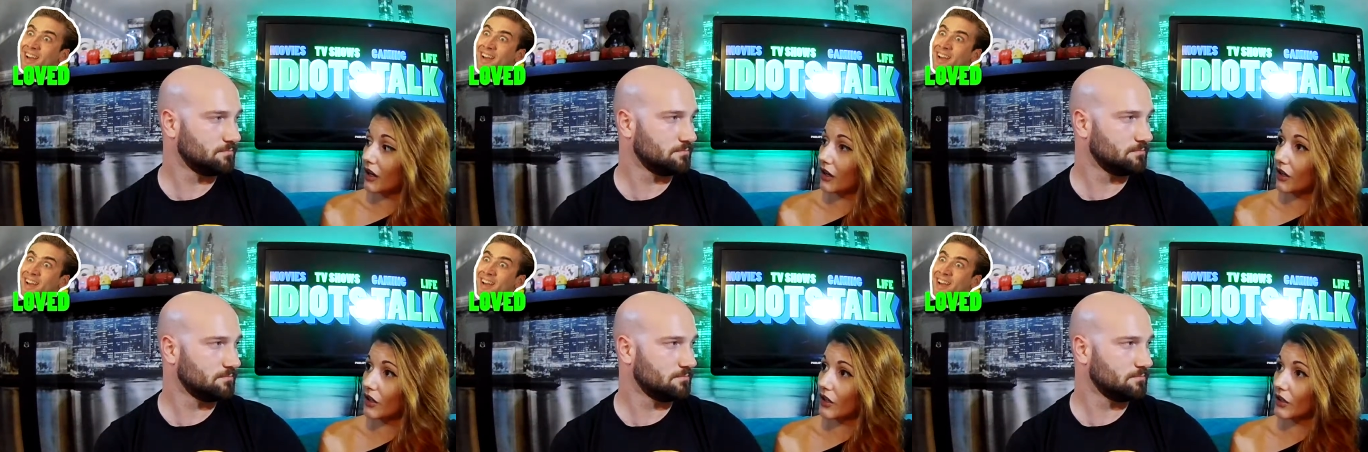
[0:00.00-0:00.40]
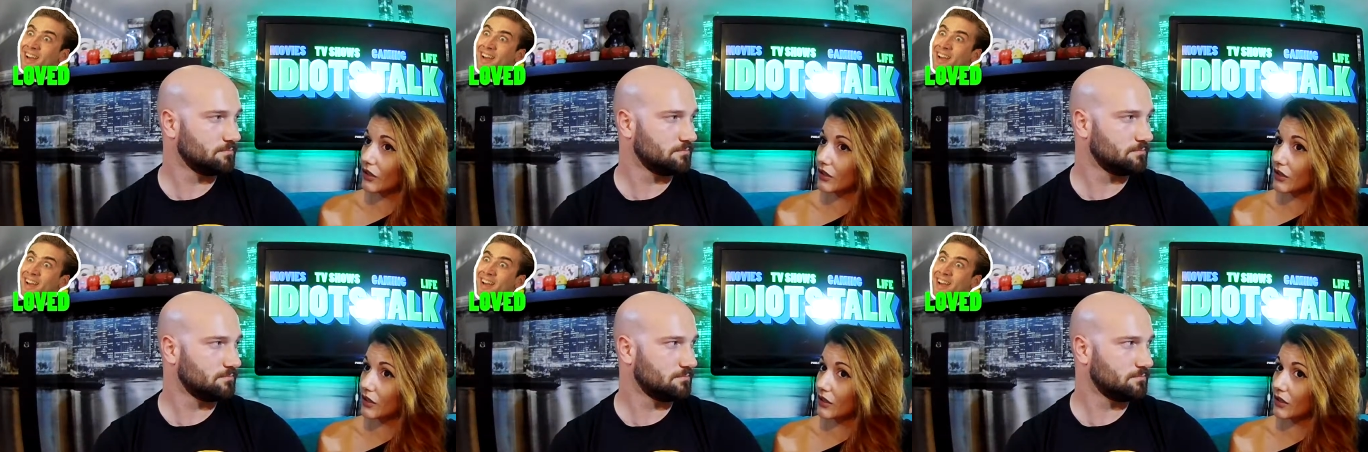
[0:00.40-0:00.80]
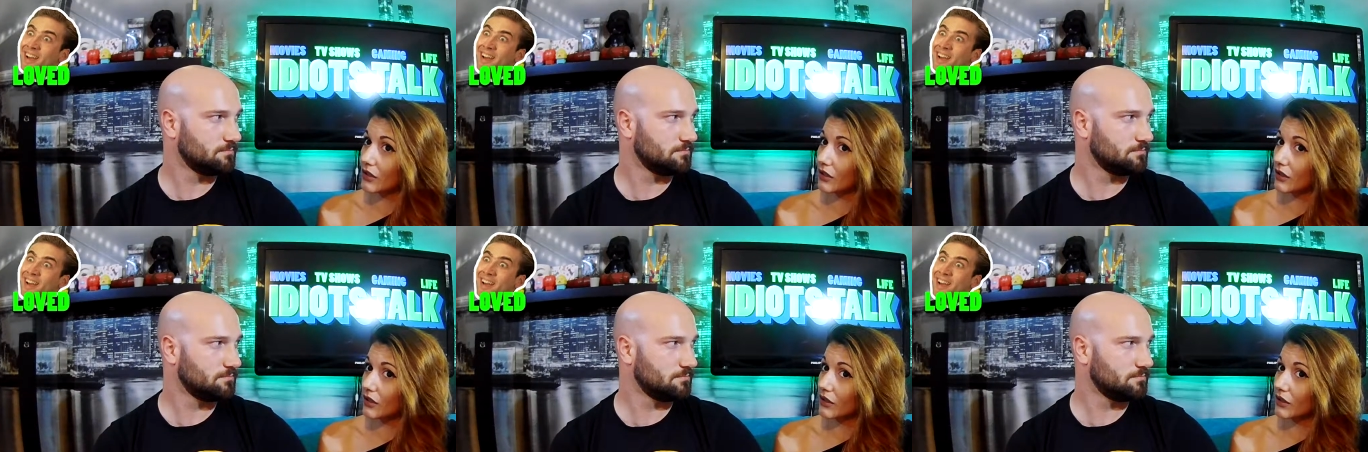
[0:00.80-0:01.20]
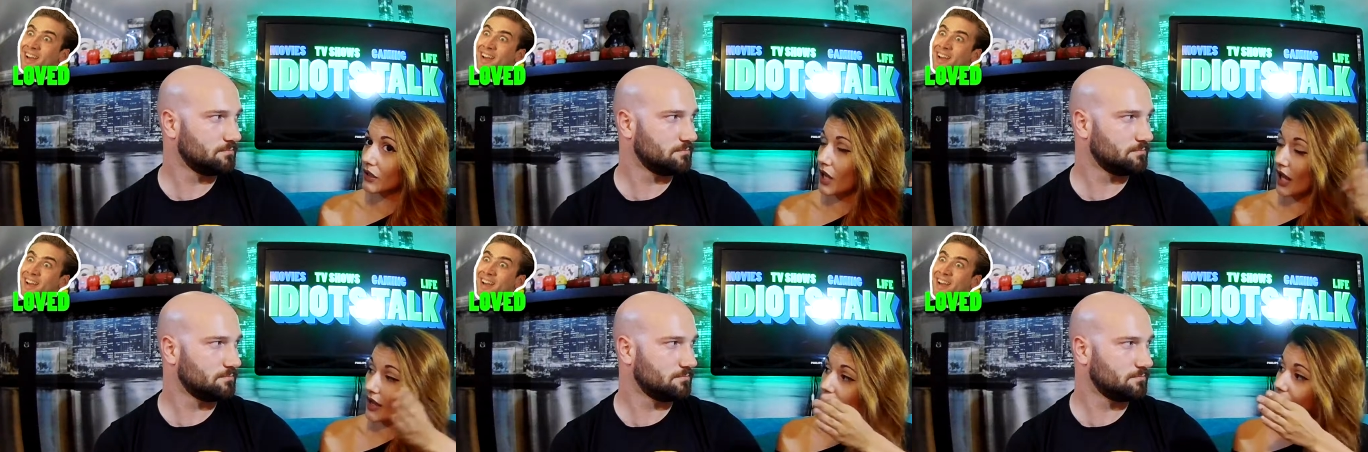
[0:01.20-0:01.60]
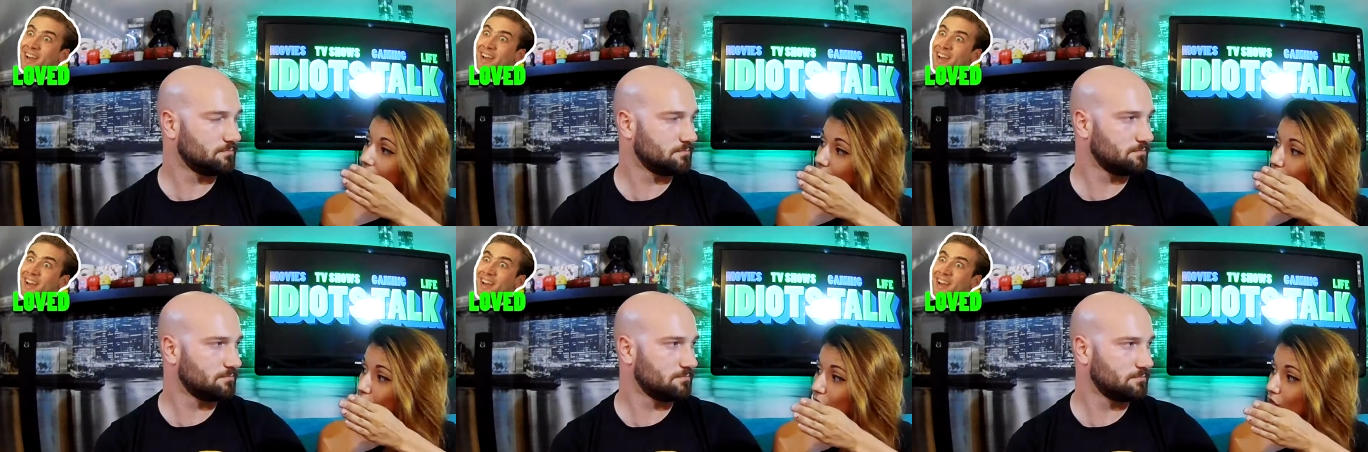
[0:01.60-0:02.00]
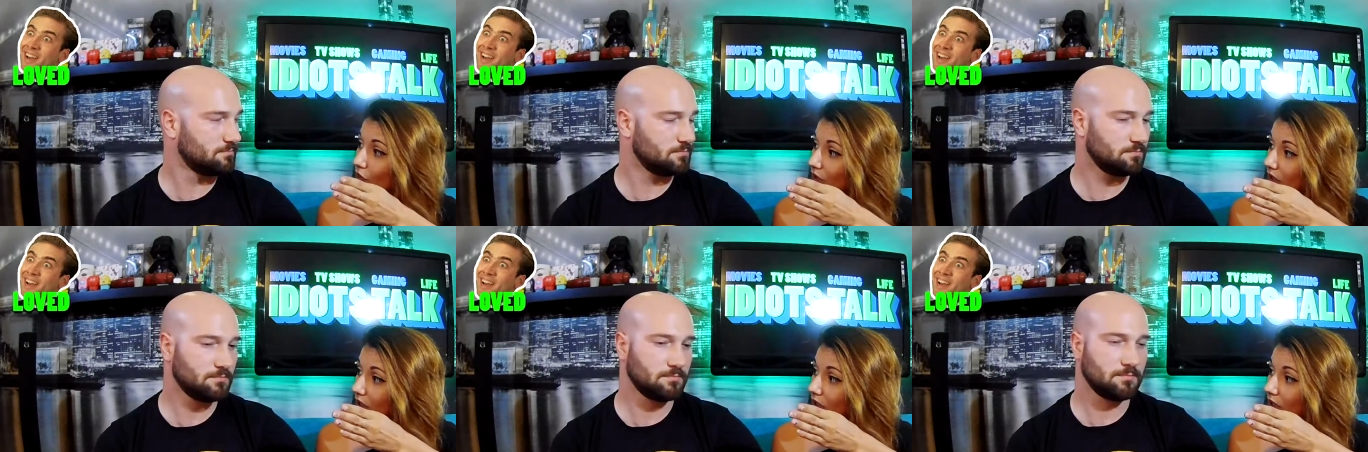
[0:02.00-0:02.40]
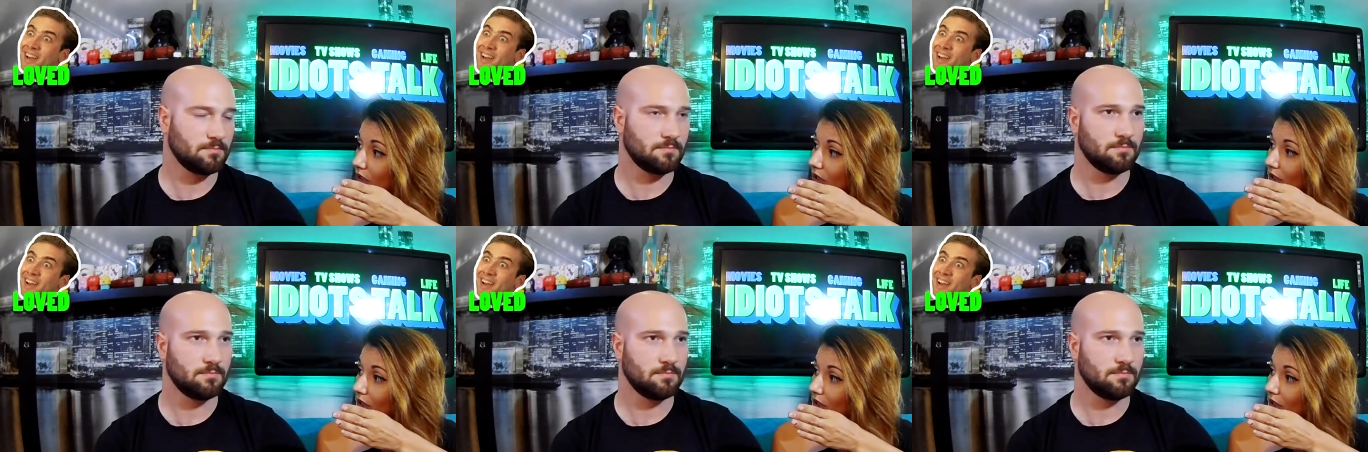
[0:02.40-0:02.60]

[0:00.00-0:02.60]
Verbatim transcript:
Speaker 1: on the half of the movie.